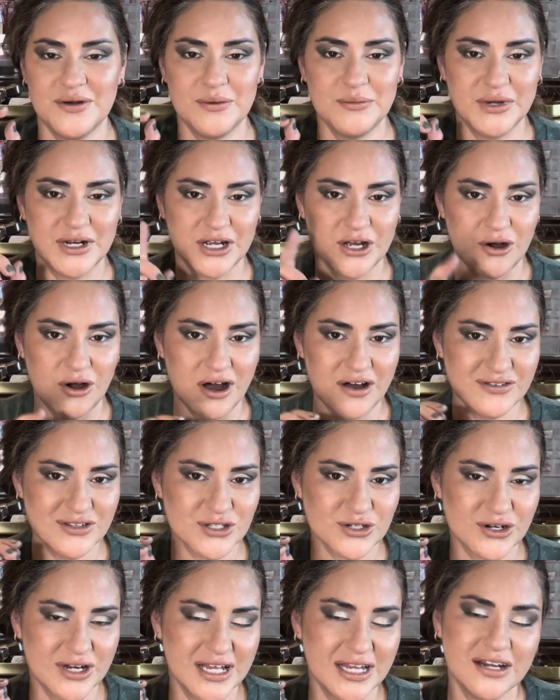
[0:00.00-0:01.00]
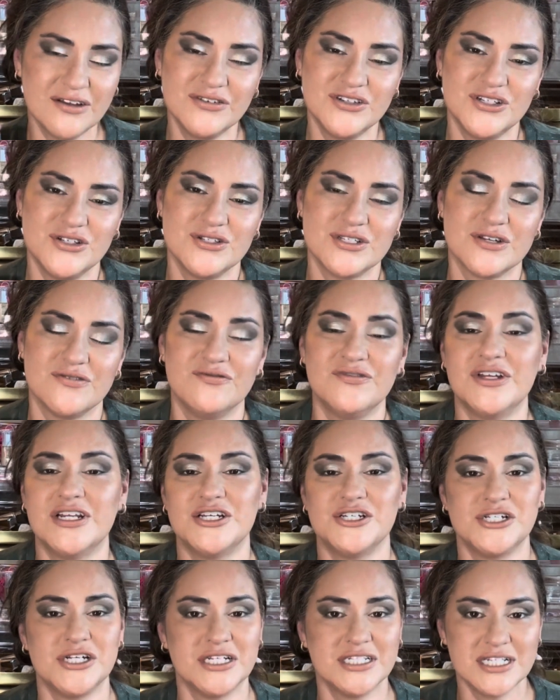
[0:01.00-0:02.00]
I'm gonna go off screen and do some
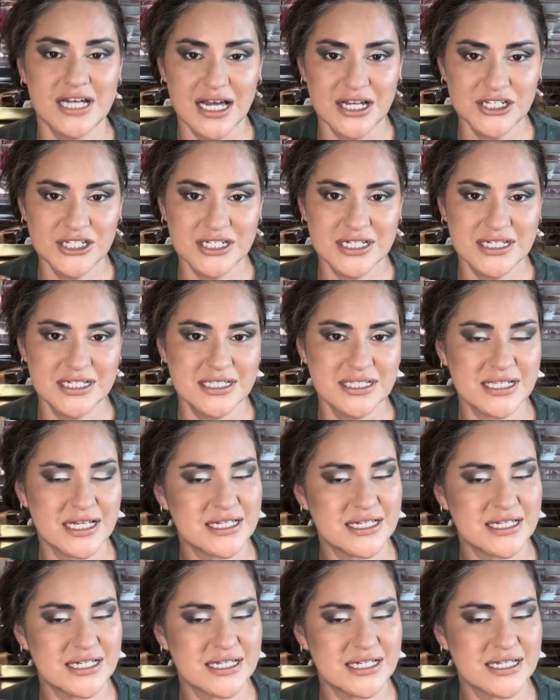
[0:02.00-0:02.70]
finishing touches,